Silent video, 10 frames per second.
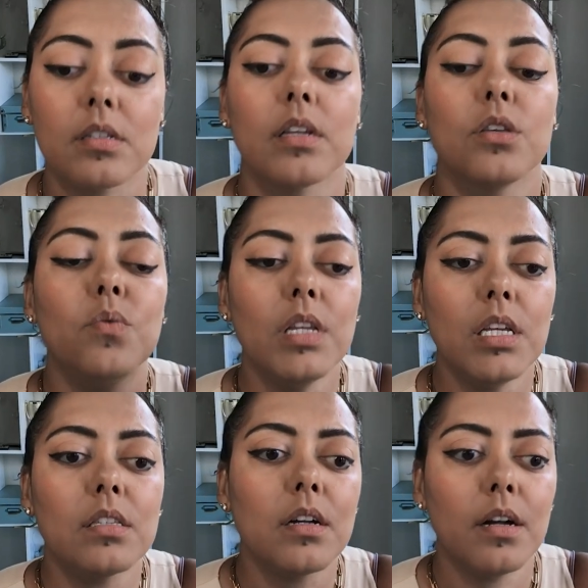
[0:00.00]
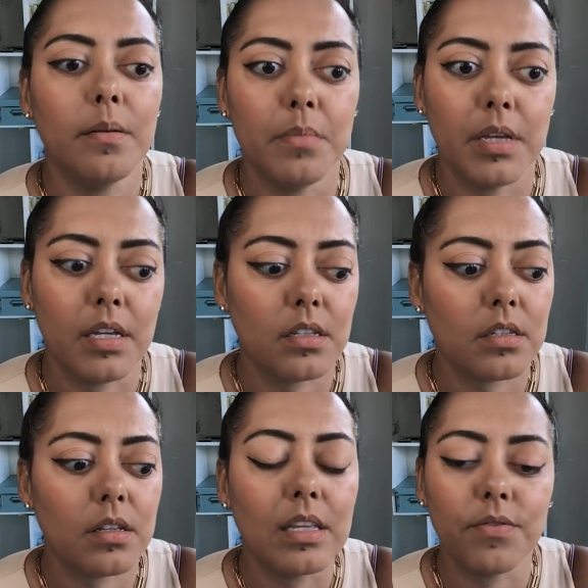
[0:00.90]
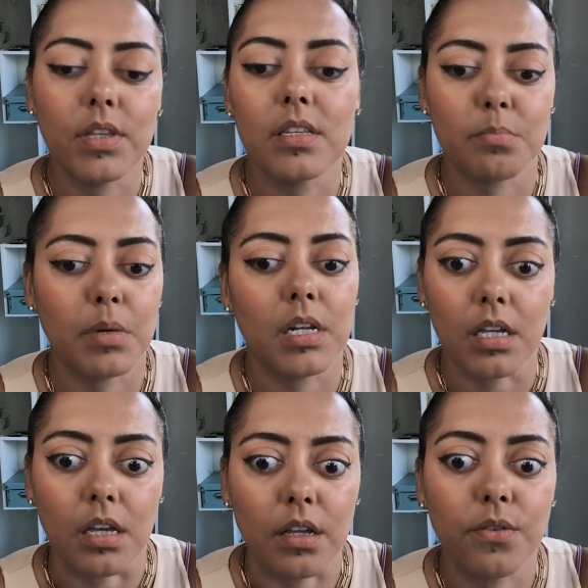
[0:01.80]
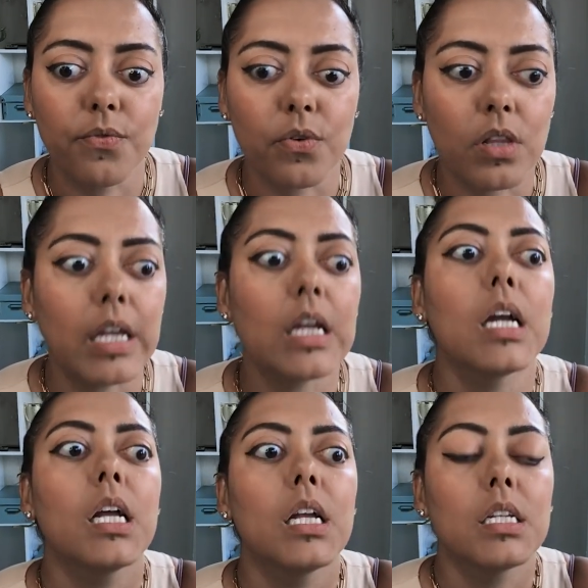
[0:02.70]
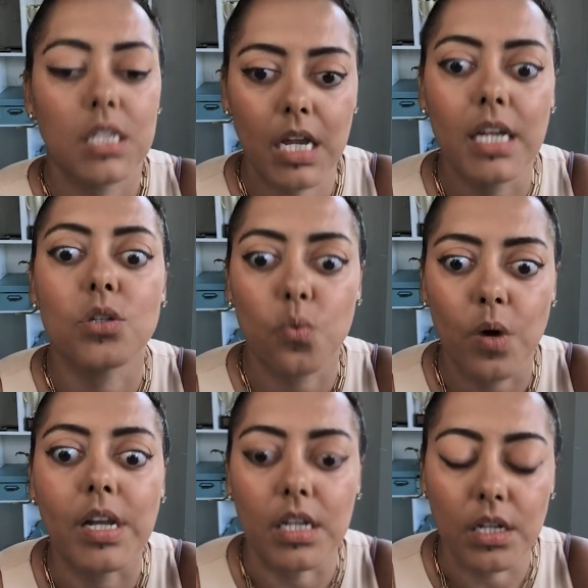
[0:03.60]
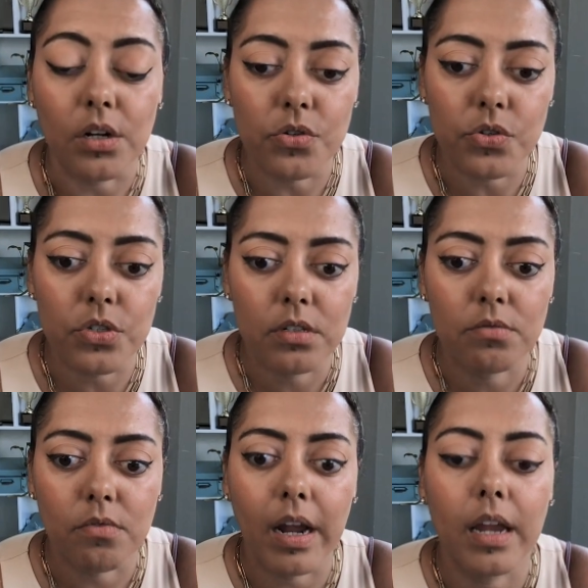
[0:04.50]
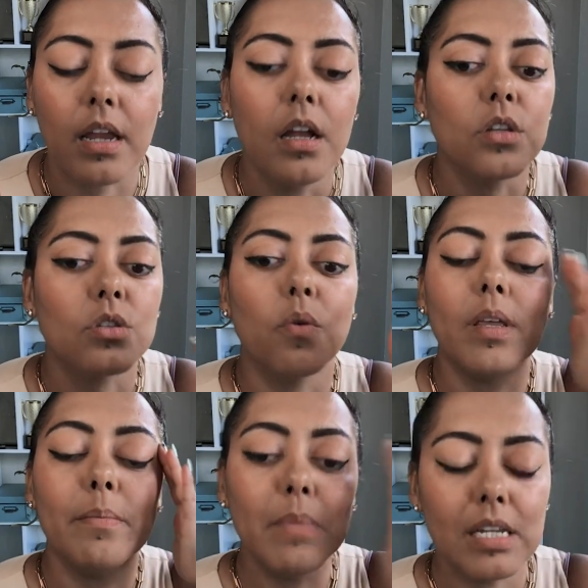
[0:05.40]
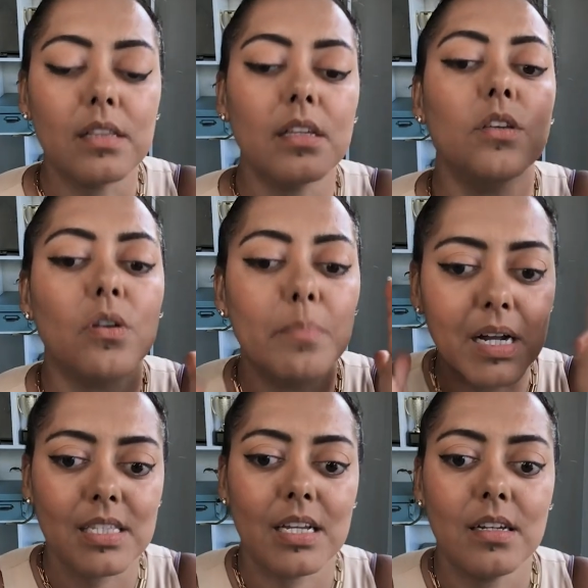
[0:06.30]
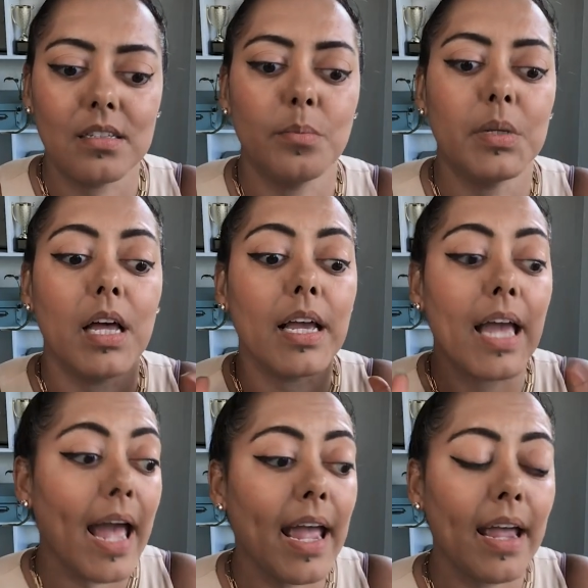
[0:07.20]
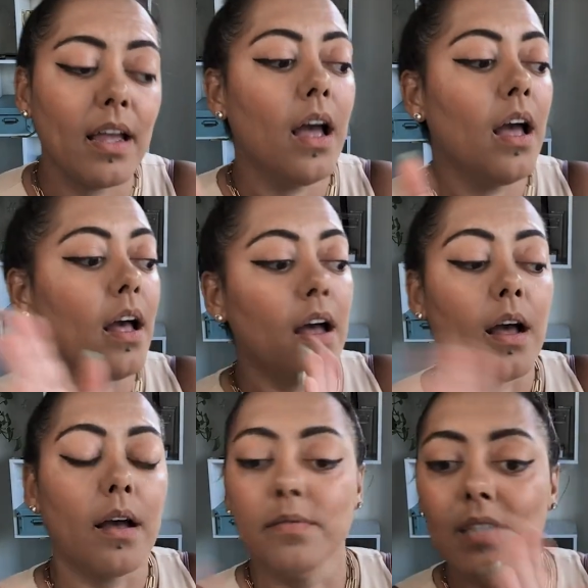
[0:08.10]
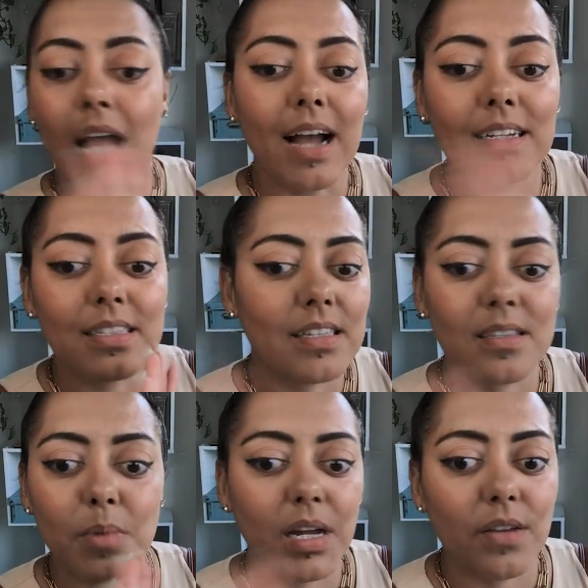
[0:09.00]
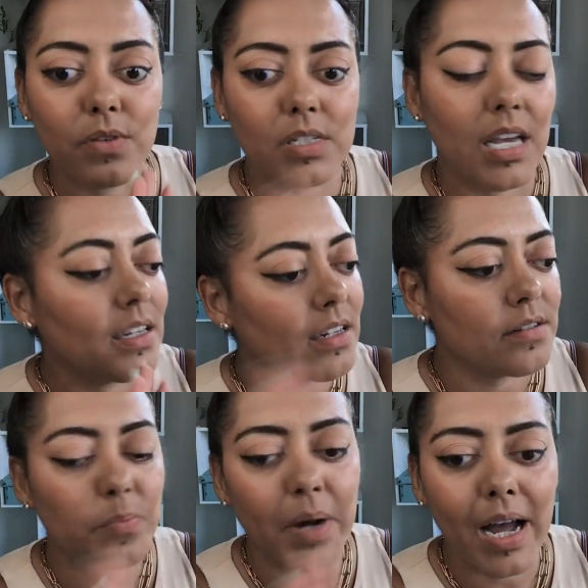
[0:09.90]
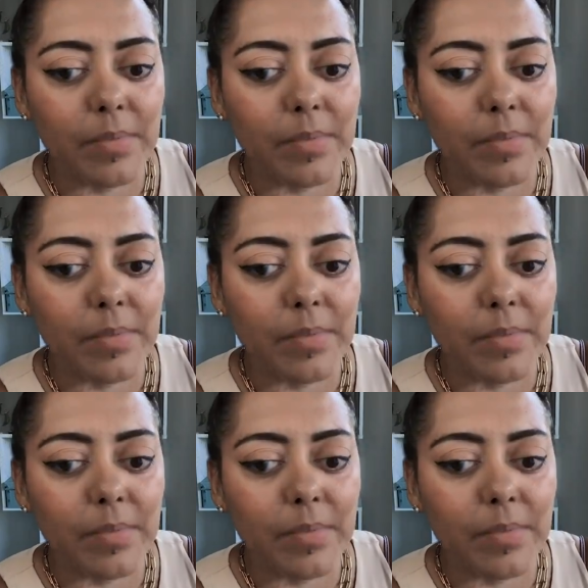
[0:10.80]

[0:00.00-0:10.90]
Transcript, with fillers: Like you need to commit to leaving this money in for like 10, 20 years, right? So immediately your mindset needs to be like, hey, not going to see this money for 10 years, bye